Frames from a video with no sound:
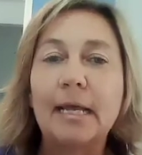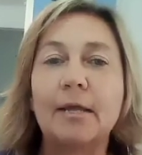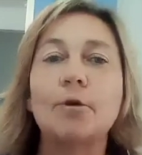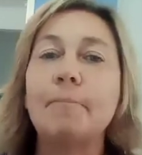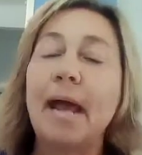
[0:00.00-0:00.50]

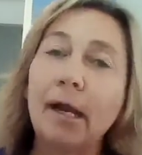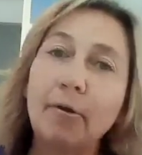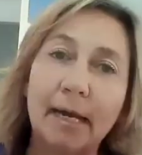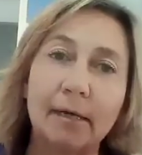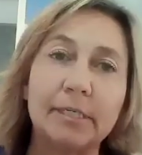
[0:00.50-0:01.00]
and her
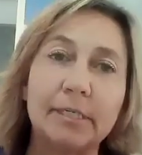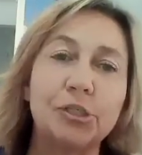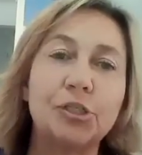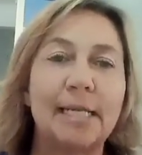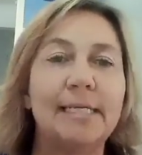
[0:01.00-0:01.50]
background
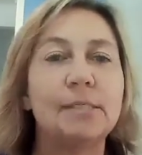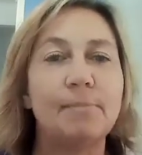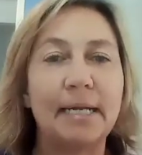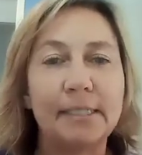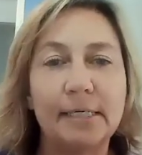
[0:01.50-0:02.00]
is Chinese
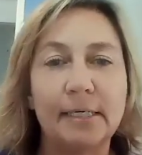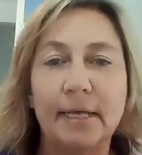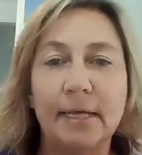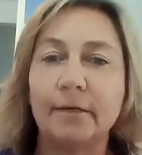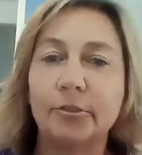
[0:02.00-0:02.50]
medicine,
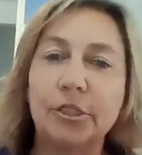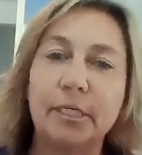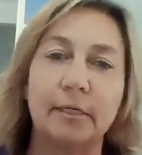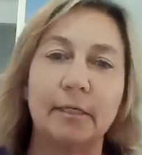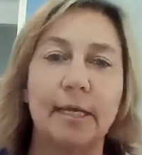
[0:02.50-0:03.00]
energy
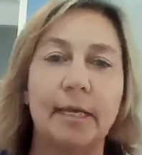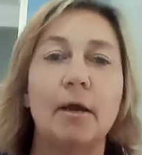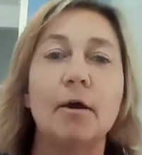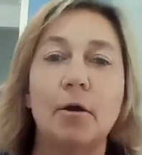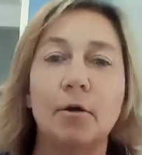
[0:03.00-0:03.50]
healing,